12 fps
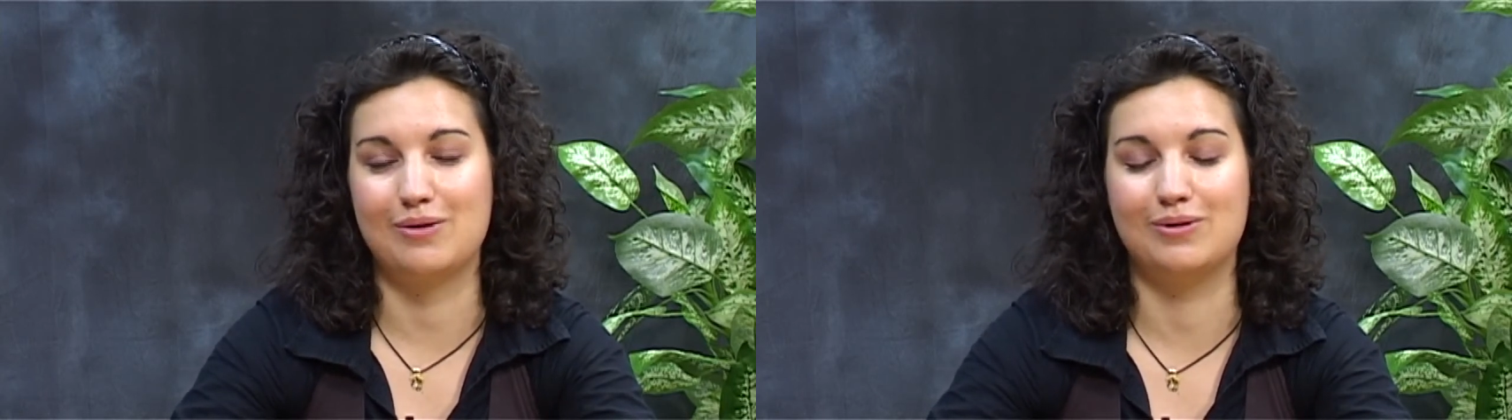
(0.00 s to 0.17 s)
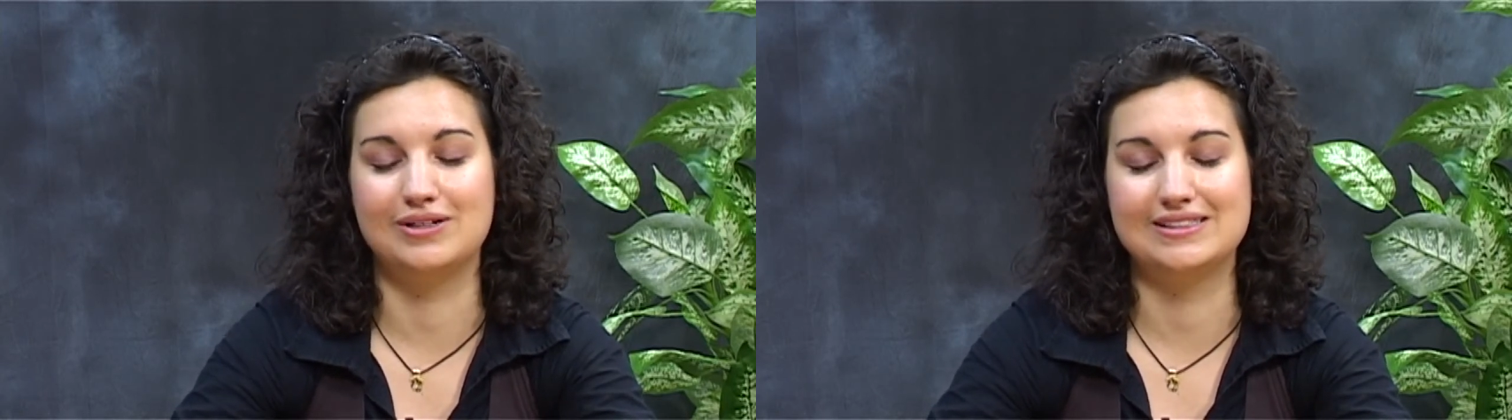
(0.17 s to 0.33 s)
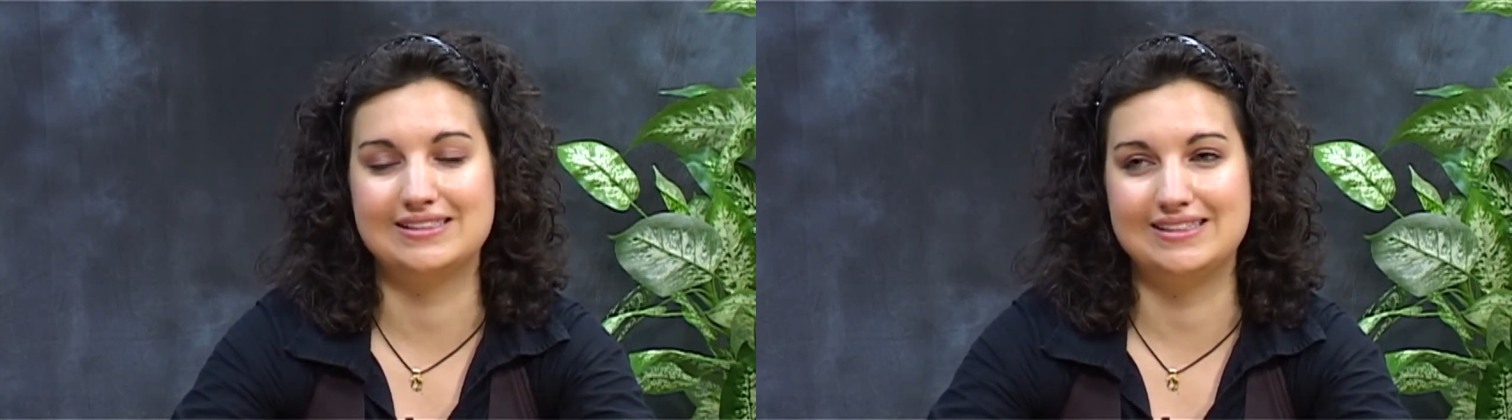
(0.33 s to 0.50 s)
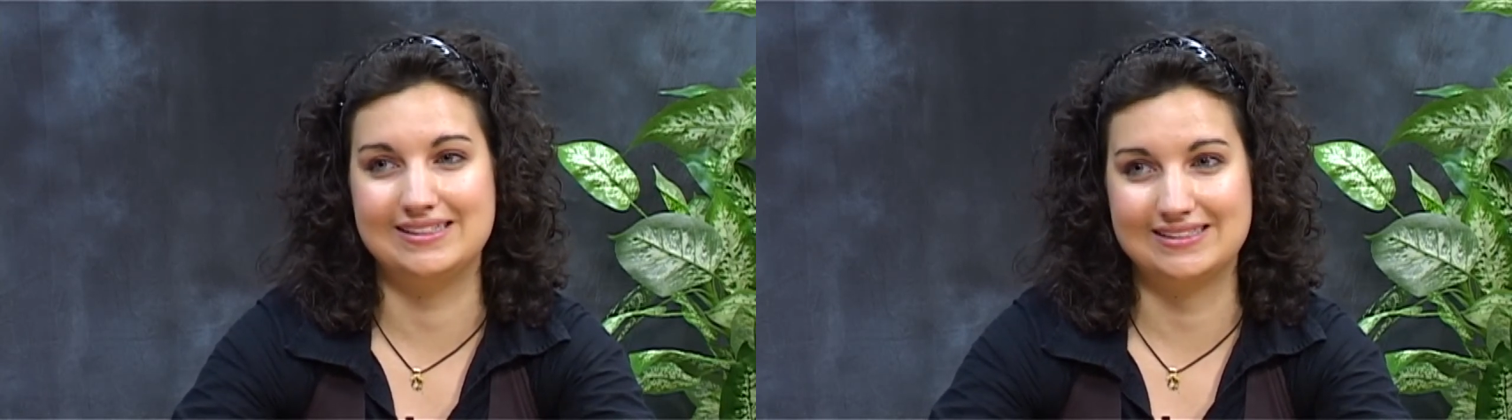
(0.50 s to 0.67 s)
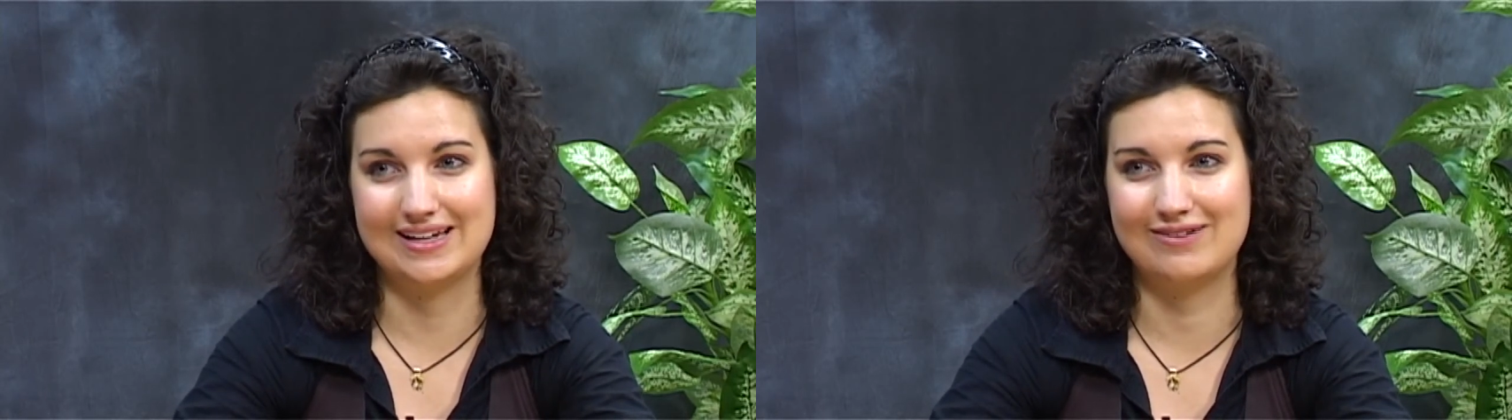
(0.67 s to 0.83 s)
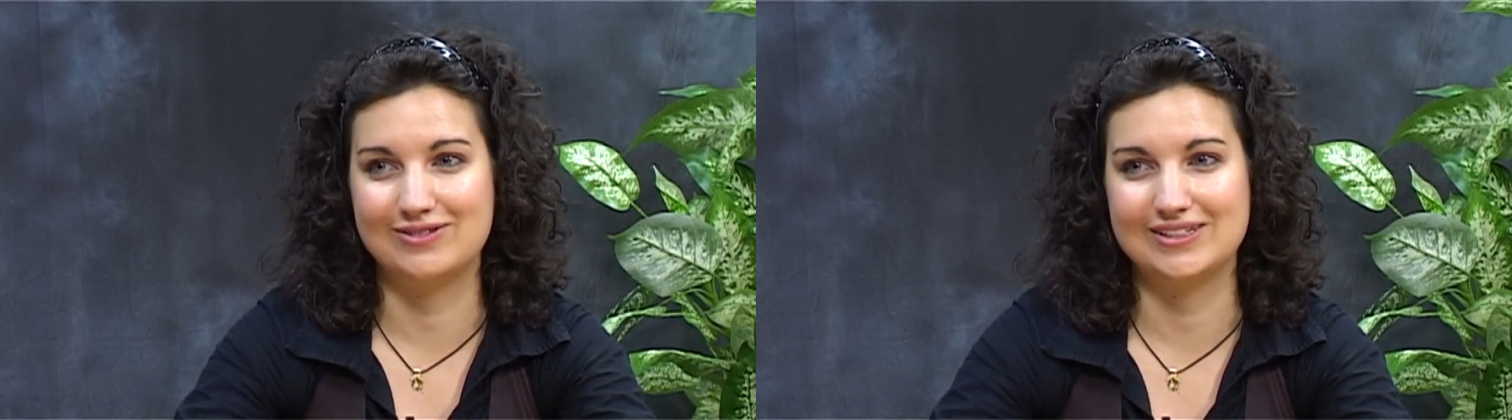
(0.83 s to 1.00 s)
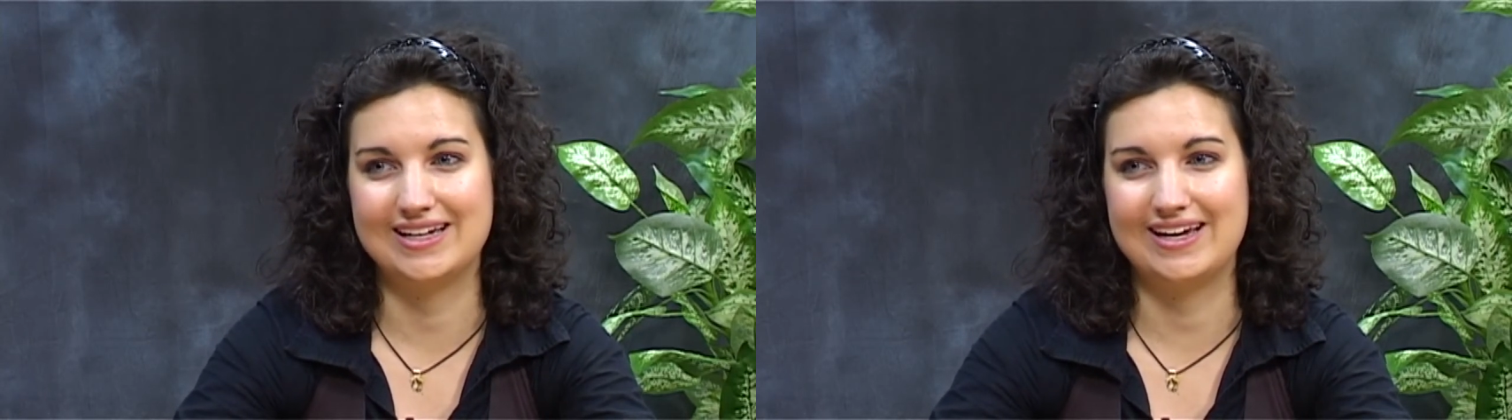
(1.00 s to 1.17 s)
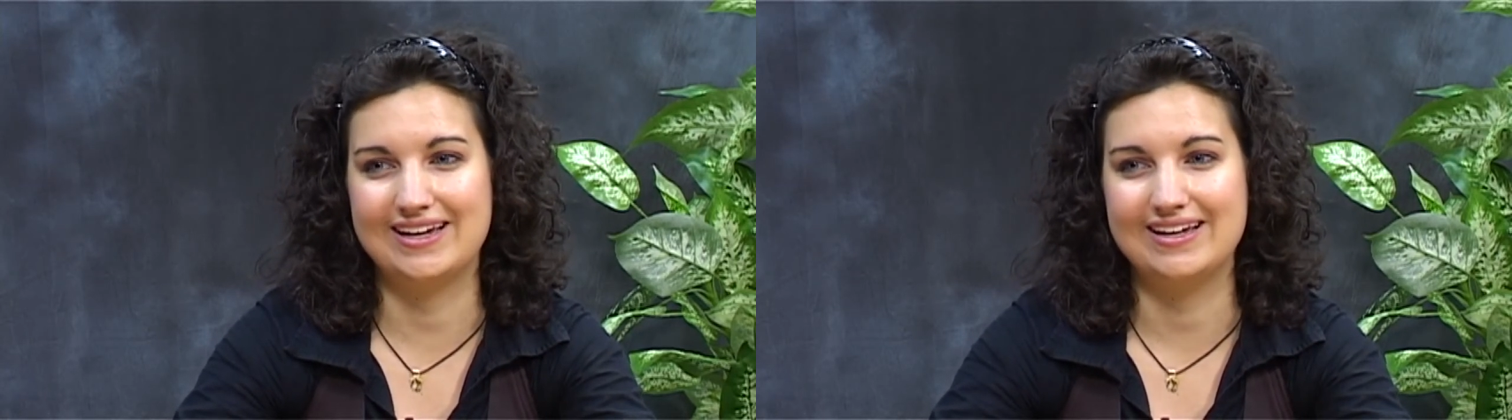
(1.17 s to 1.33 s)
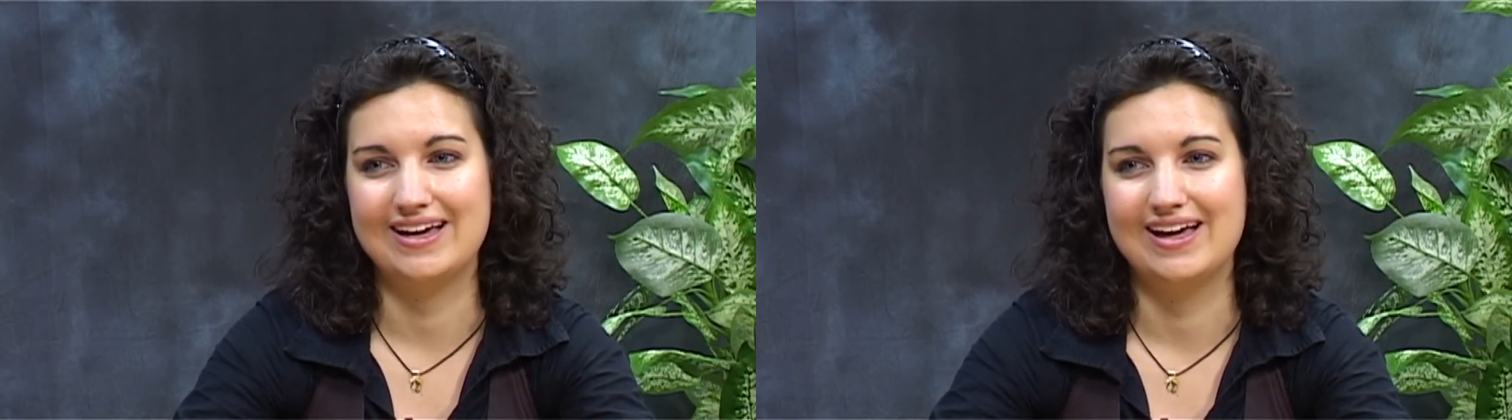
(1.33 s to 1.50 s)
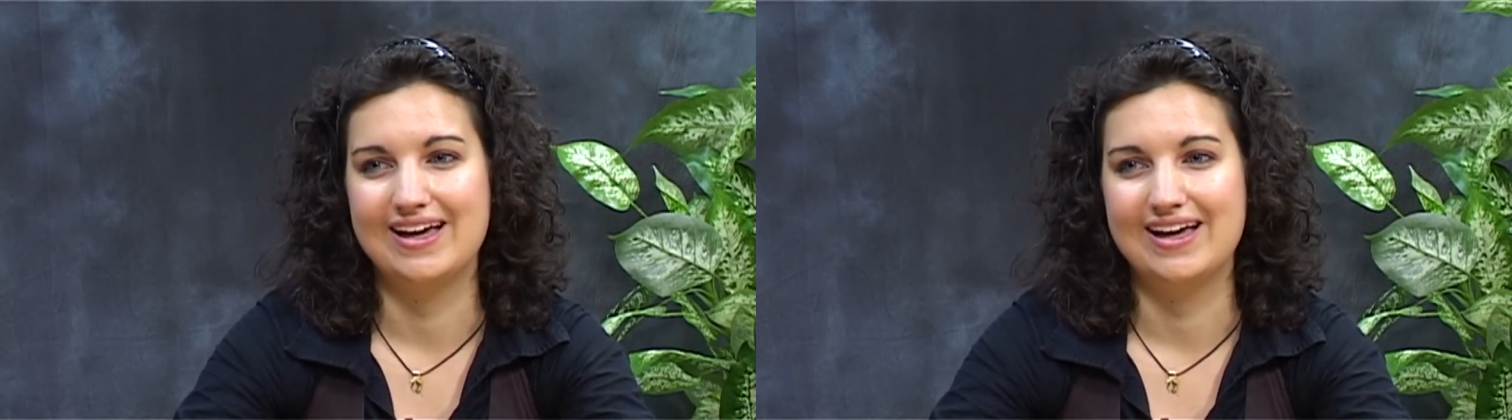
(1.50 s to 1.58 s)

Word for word: I want to seize every day.